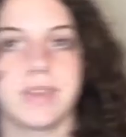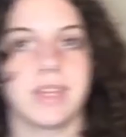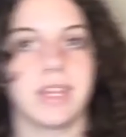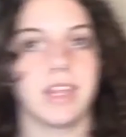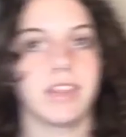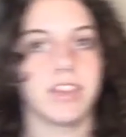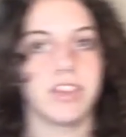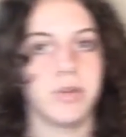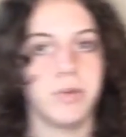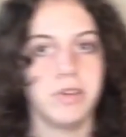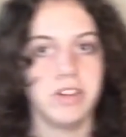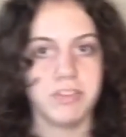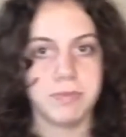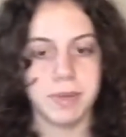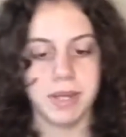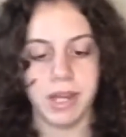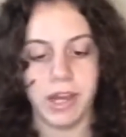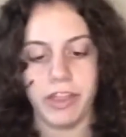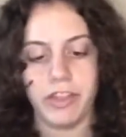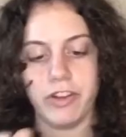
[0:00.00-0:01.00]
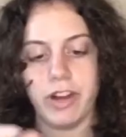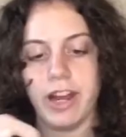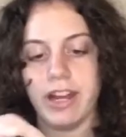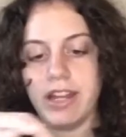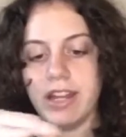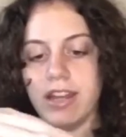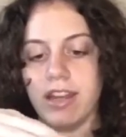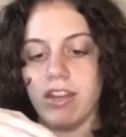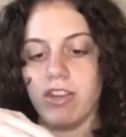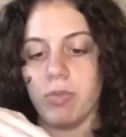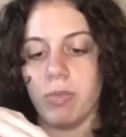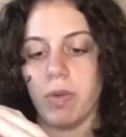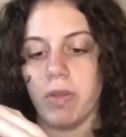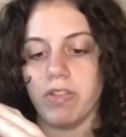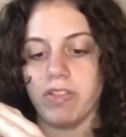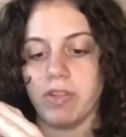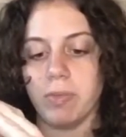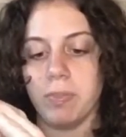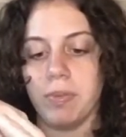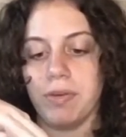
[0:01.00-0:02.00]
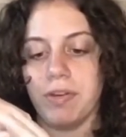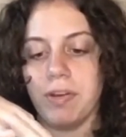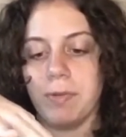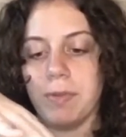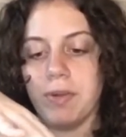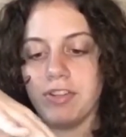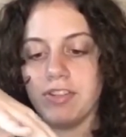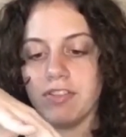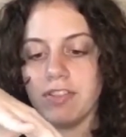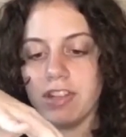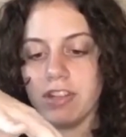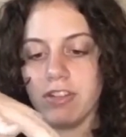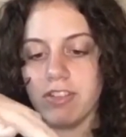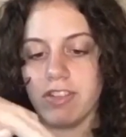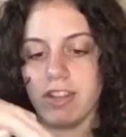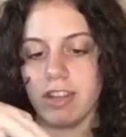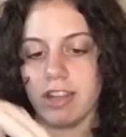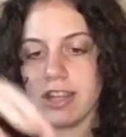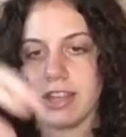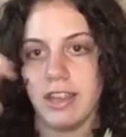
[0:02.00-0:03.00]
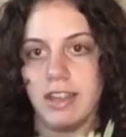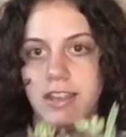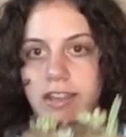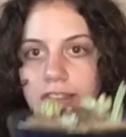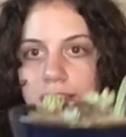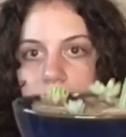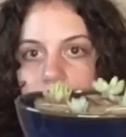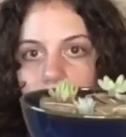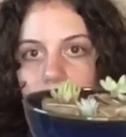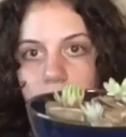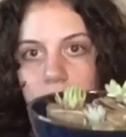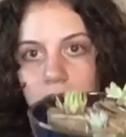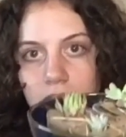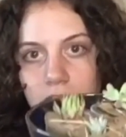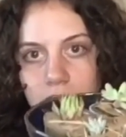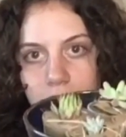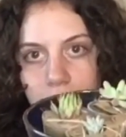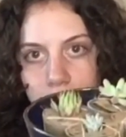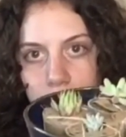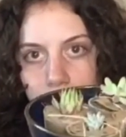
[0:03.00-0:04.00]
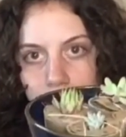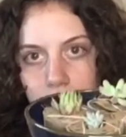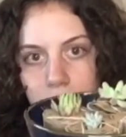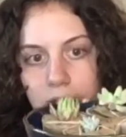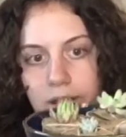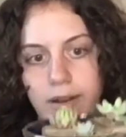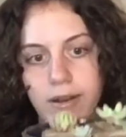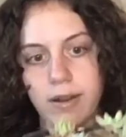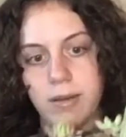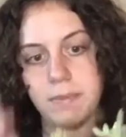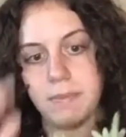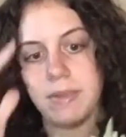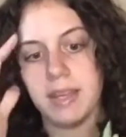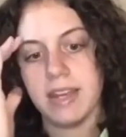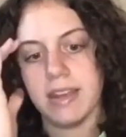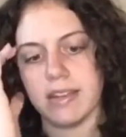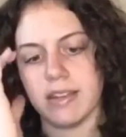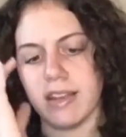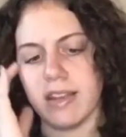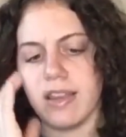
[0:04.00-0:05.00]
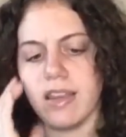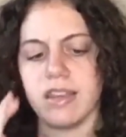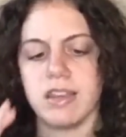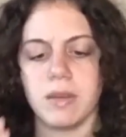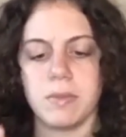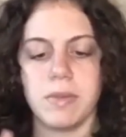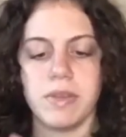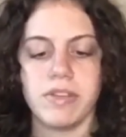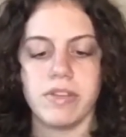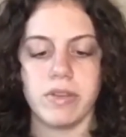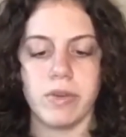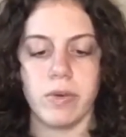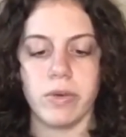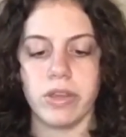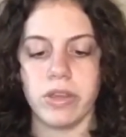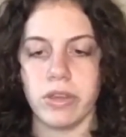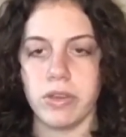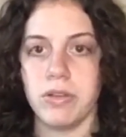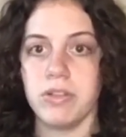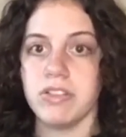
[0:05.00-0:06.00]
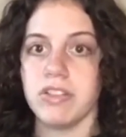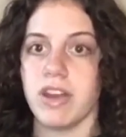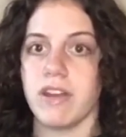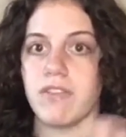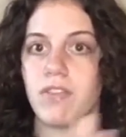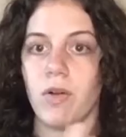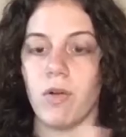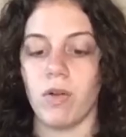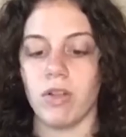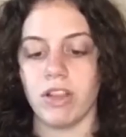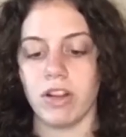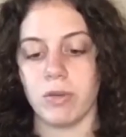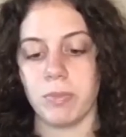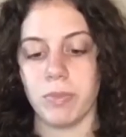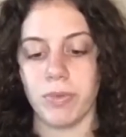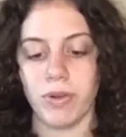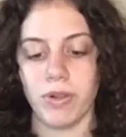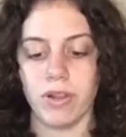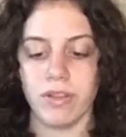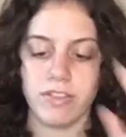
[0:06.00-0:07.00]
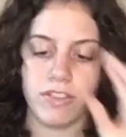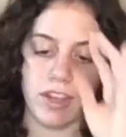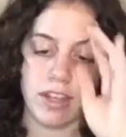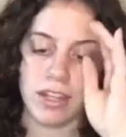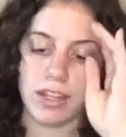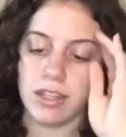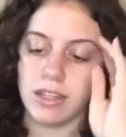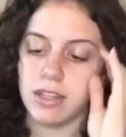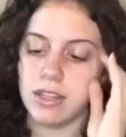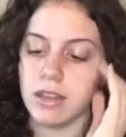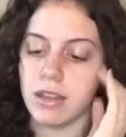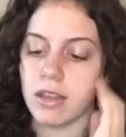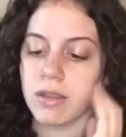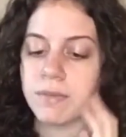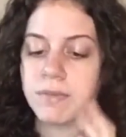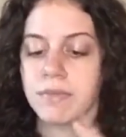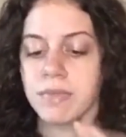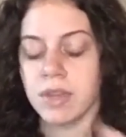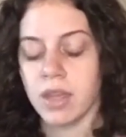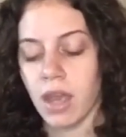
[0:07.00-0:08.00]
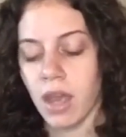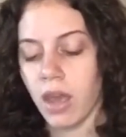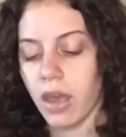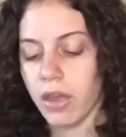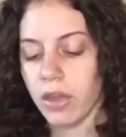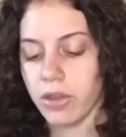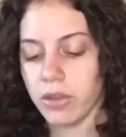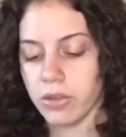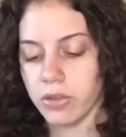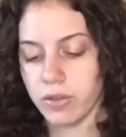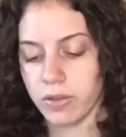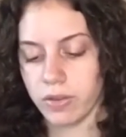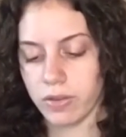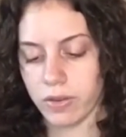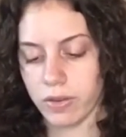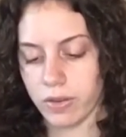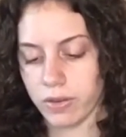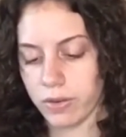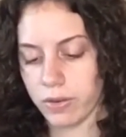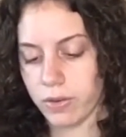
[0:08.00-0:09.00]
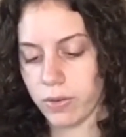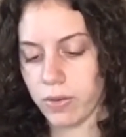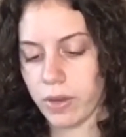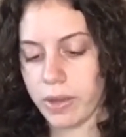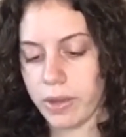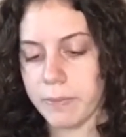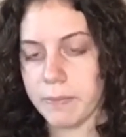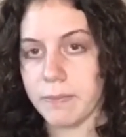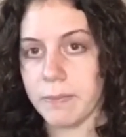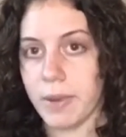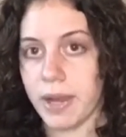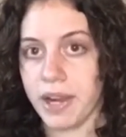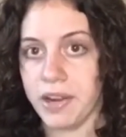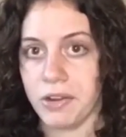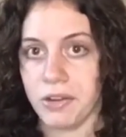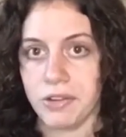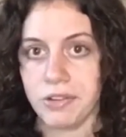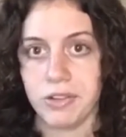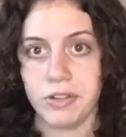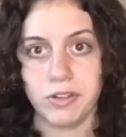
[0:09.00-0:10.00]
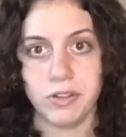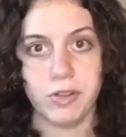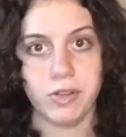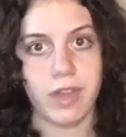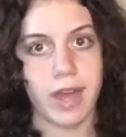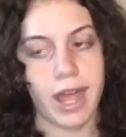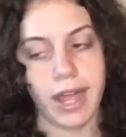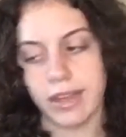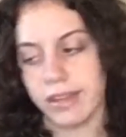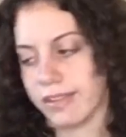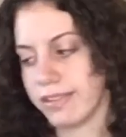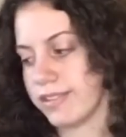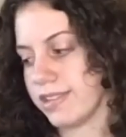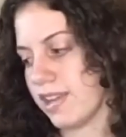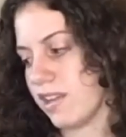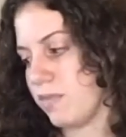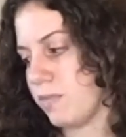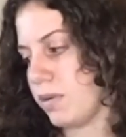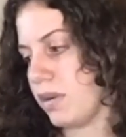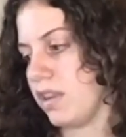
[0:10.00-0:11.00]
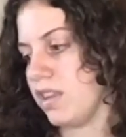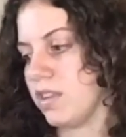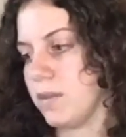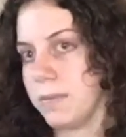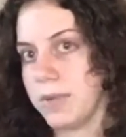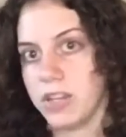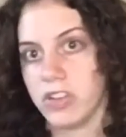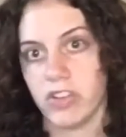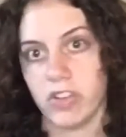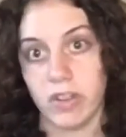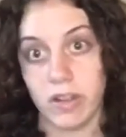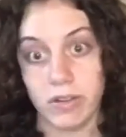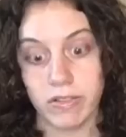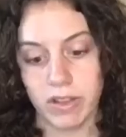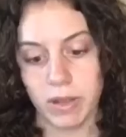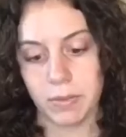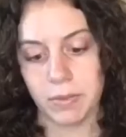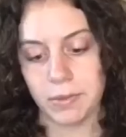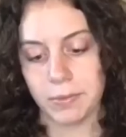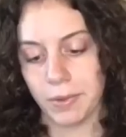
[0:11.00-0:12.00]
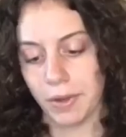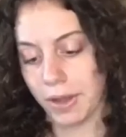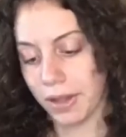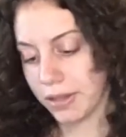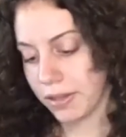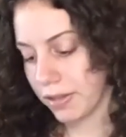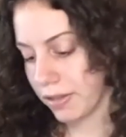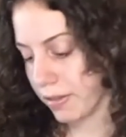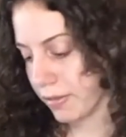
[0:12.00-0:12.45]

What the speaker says: So one of my other ideas was to put a bunch of little succulents in this one because I think that'd be so cute to have a whole little bowl of succulents. So I might also do that instead of putting them each in their separate pots.